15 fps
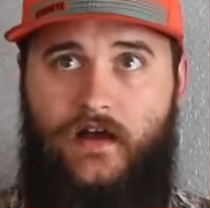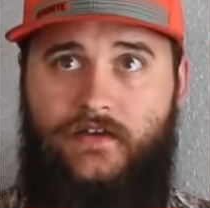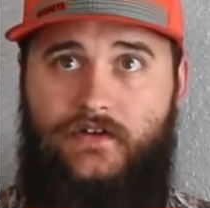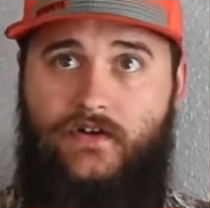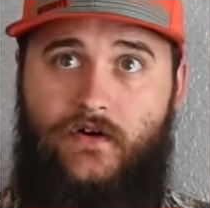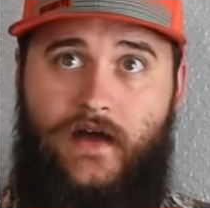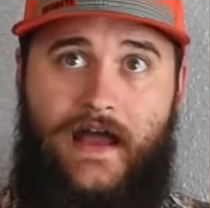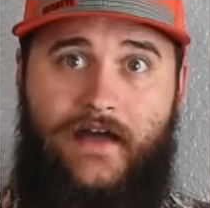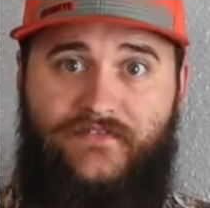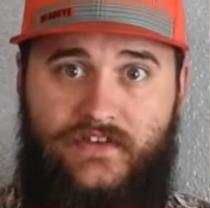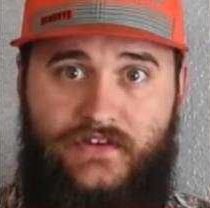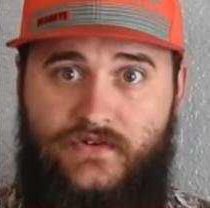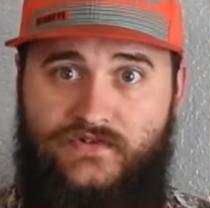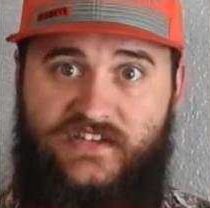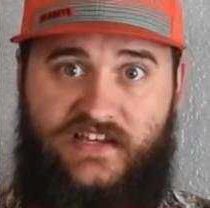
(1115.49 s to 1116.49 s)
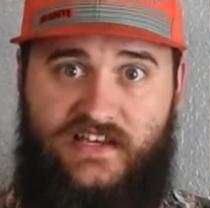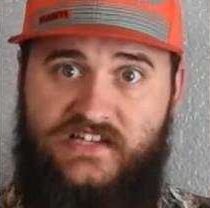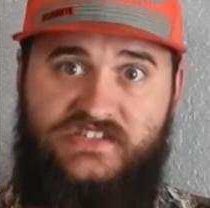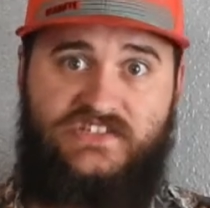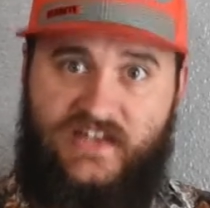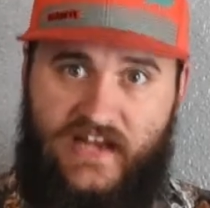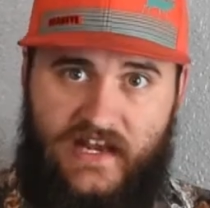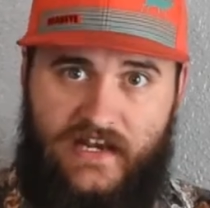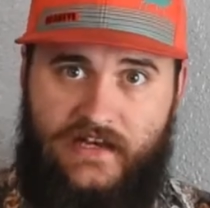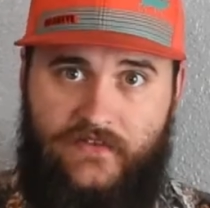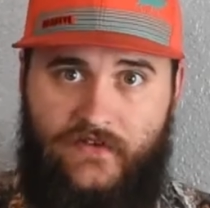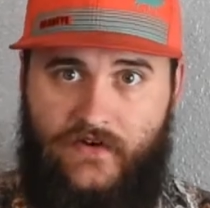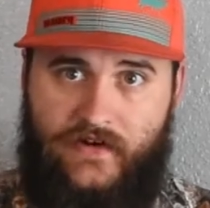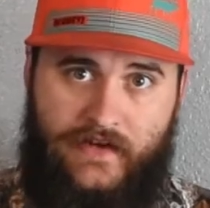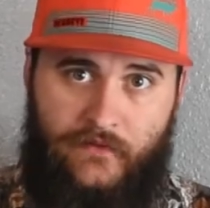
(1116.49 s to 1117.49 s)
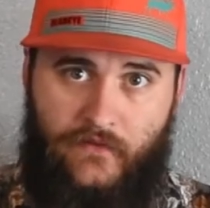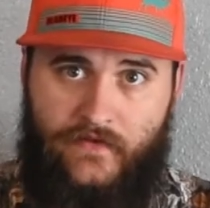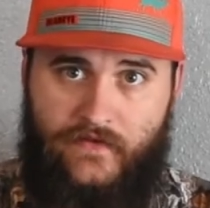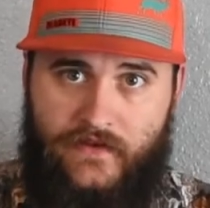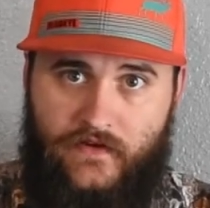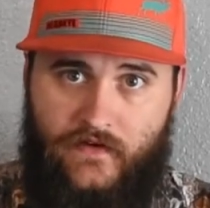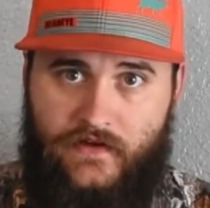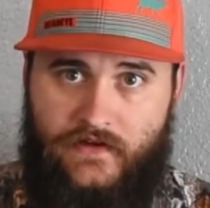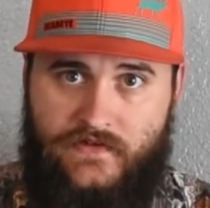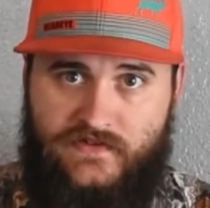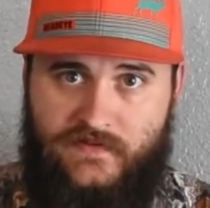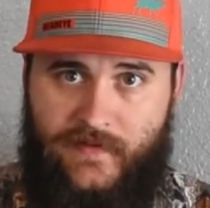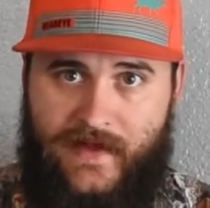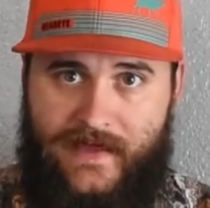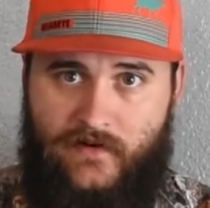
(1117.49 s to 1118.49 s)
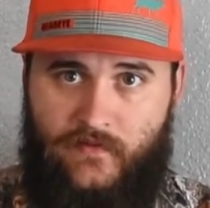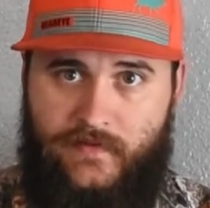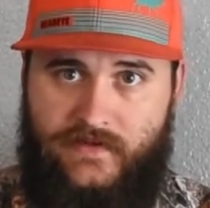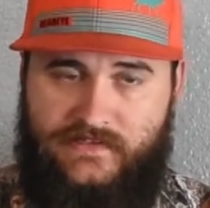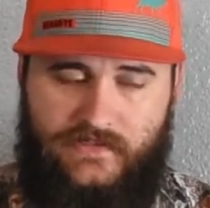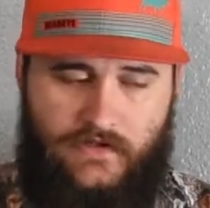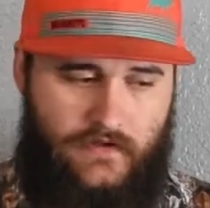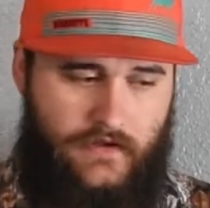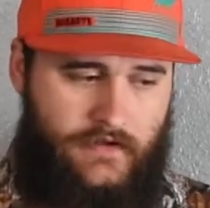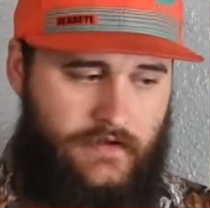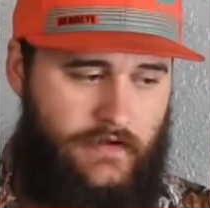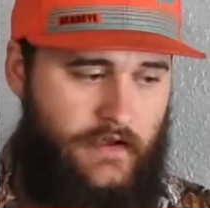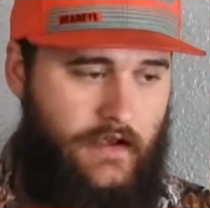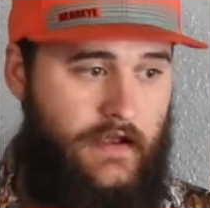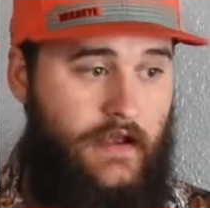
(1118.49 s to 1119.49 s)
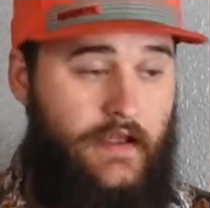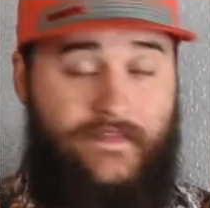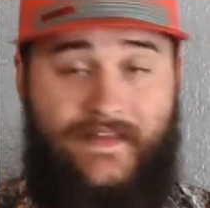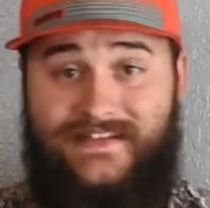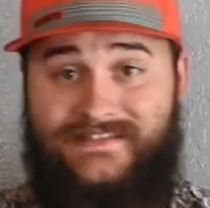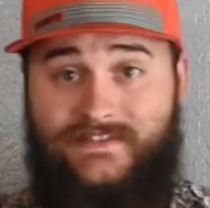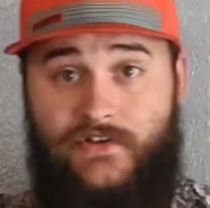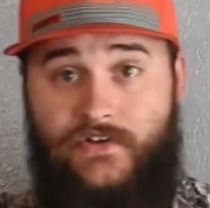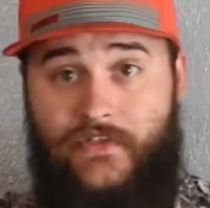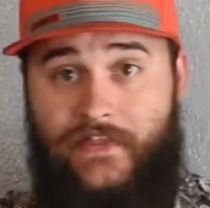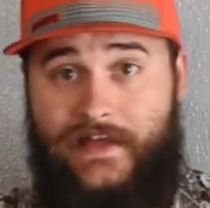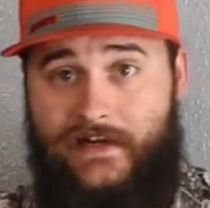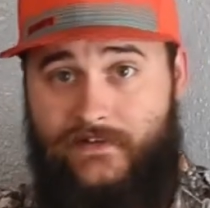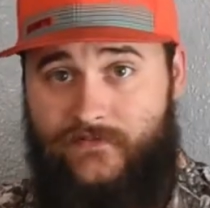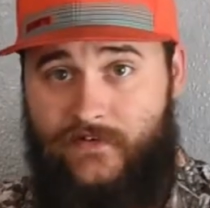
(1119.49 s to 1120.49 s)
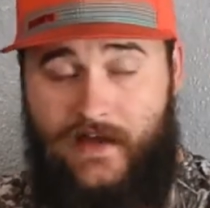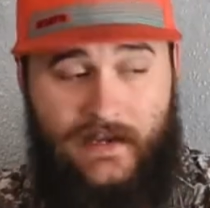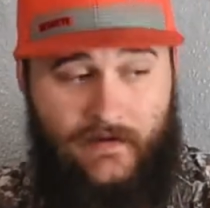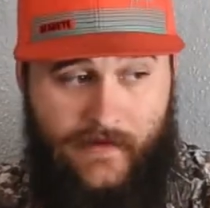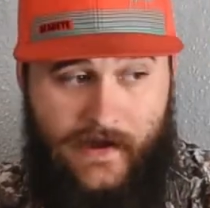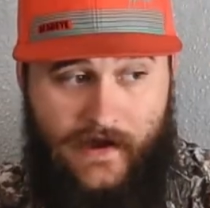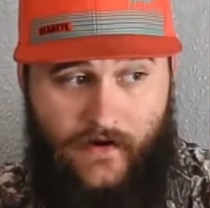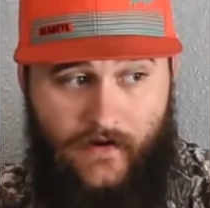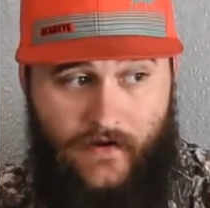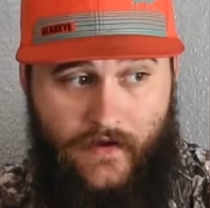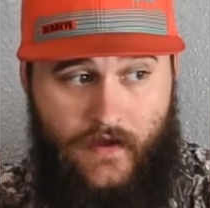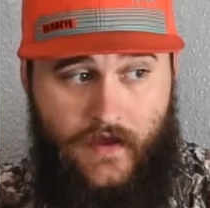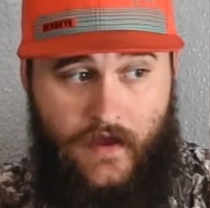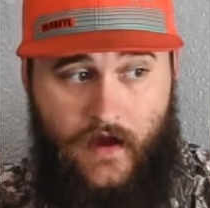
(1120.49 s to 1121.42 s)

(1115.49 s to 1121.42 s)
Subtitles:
you don't have to use a KitchenAid either. Anyone that you can use a paddle mixer on. That's another thing I forgot about.